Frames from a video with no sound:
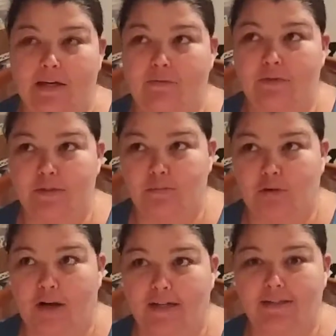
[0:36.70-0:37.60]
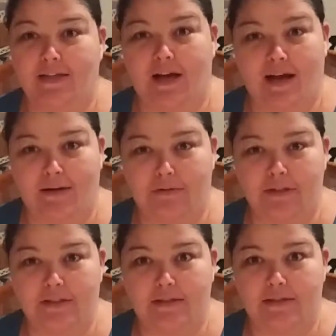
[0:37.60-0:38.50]
and it was a price I
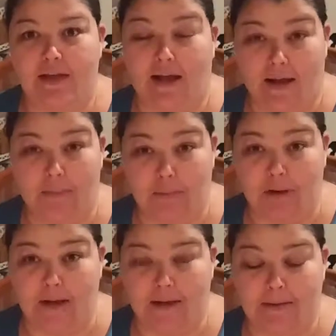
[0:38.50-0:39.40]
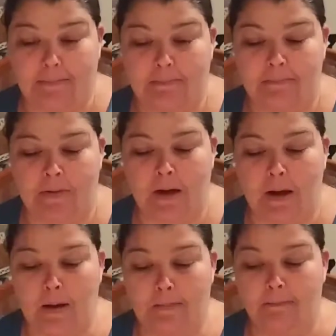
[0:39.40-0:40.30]
was happy paying.
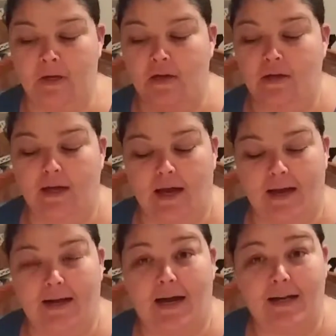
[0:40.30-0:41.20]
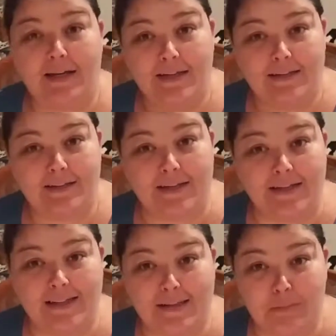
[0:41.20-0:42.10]
I got it
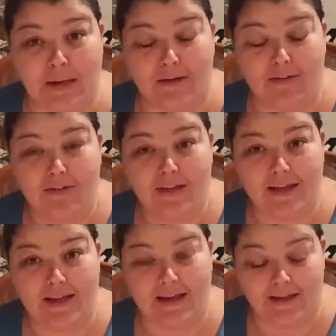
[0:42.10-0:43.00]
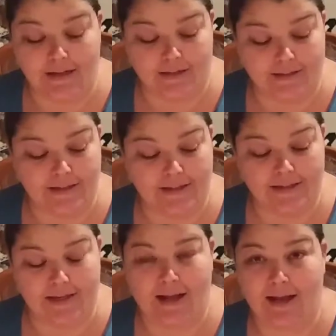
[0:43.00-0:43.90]
in the mail, and
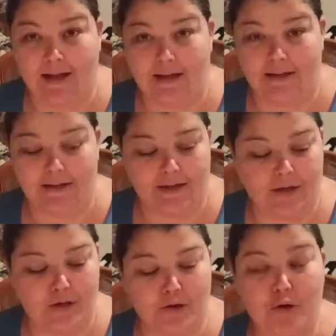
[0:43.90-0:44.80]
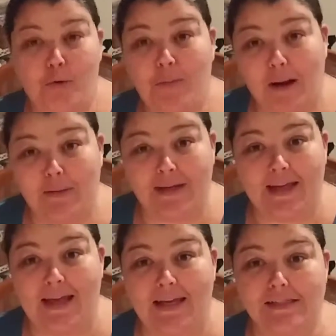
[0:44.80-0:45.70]
it had no bobbin
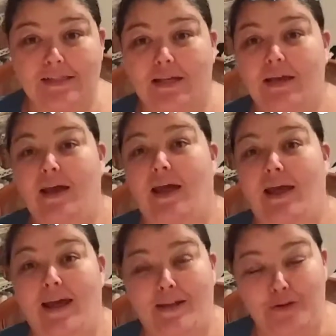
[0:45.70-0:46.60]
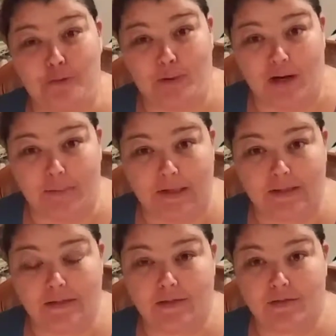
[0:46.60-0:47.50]
case and no
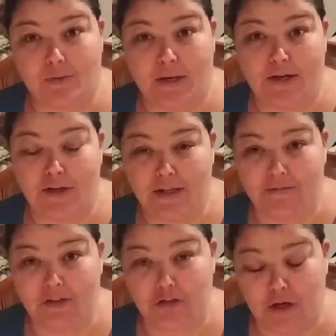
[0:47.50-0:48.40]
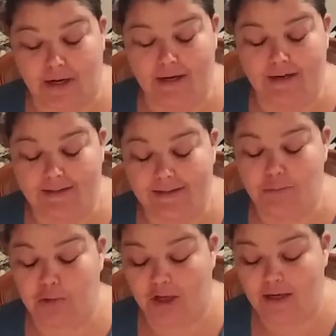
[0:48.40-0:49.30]
bobbins, so I couldn't even try it. I
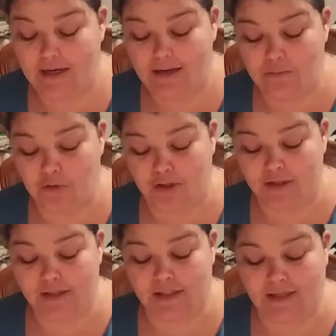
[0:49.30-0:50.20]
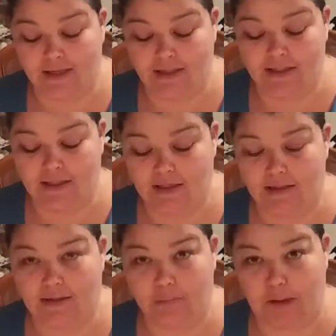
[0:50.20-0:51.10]
did plug it in once, and I did
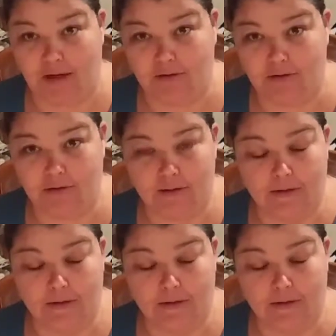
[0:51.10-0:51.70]
hit the pedal